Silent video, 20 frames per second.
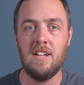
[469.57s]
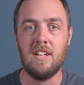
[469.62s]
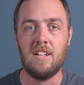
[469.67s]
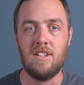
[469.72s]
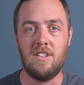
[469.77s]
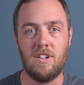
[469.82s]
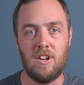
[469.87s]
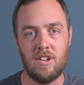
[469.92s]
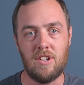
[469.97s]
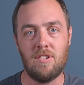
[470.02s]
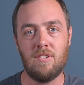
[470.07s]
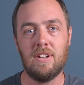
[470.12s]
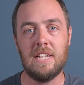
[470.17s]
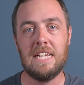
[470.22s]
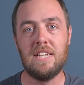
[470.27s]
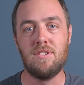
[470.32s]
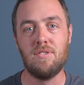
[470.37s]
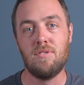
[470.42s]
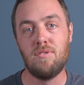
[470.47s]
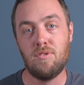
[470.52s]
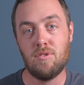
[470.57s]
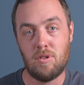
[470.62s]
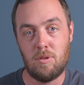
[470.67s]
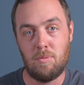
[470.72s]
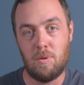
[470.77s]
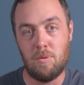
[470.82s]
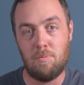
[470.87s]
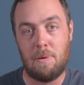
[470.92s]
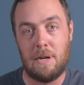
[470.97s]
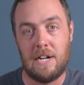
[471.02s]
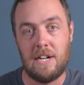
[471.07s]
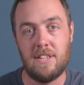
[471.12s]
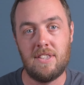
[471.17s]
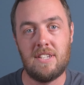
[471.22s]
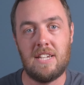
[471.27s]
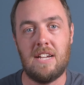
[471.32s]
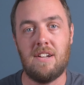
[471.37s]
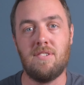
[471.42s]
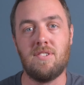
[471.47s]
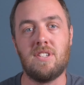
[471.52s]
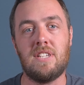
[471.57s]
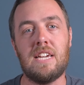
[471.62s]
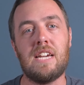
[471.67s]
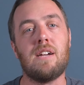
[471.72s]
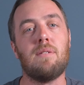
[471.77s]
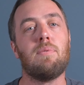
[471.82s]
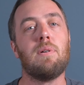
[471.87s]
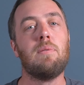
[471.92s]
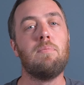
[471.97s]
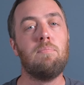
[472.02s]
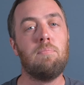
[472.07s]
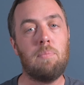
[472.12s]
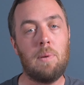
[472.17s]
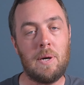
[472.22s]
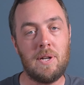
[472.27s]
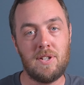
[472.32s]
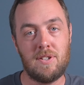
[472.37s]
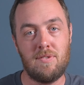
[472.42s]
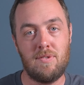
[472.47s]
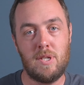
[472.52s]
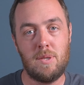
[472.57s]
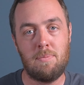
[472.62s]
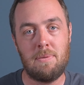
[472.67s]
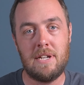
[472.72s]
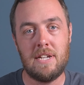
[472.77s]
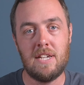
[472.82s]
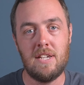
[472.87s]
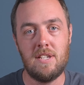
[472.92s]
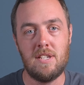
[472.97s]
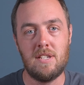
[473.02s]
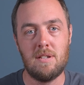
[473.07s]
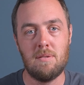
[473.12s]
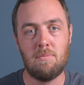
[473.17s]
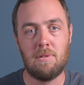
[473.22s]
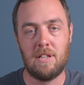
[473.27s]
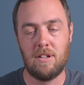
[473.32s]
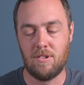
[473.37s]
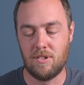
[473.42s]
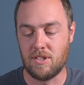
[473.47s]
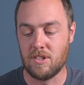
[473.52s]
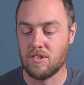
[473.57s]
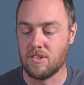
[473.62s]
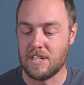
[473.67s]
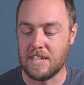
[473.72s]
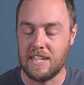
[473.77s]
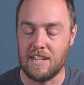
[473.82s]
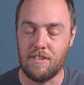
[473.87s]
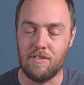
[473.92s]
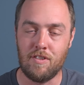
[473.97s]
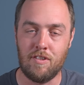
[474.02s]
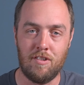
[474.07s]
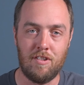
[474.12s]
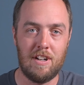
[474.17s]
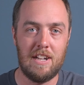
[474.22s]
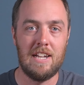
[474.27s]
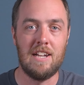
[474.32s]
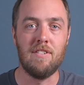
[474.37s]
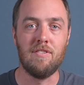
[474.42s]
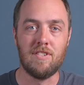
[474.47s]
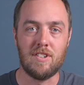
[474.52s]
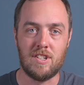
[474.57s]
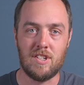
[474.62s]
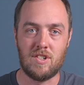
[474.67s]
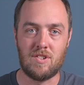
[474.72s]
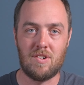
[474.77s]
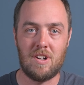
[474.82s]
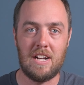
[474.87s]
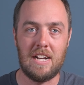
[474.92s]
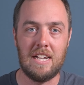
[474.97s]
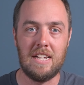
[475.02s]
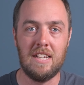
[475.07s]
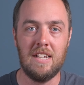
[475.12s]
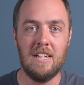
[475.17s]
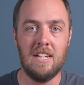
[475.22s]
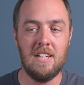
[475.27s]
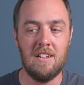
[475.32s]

Not only do normal bath towels take up a bunch of space, but they also take forever to dry.